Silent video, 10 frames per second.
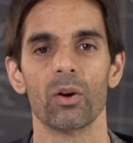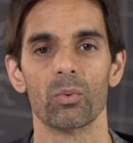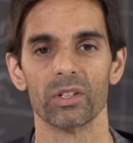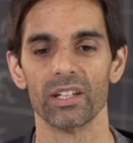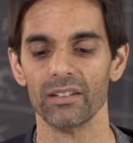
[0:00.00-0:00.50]

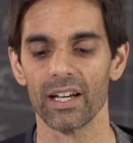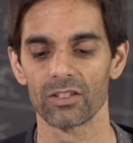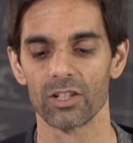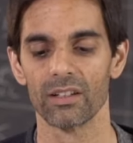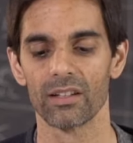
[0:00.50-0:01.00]
We didn't
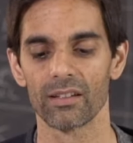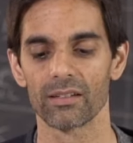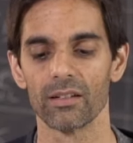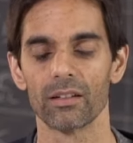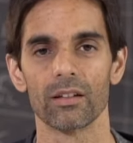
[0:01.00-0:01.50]
actually
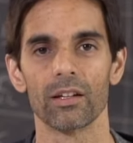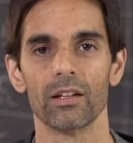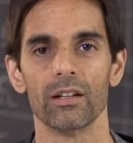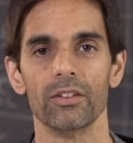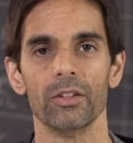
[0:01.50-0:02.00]
test it
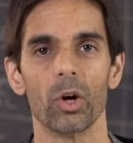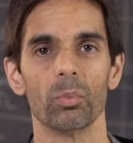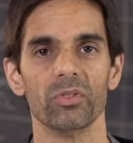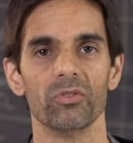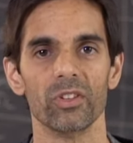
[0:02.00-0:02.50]
in the
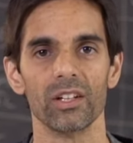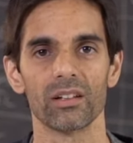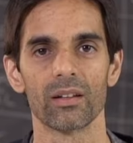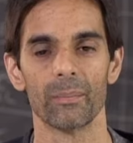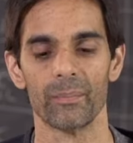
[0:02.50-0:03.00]
open field,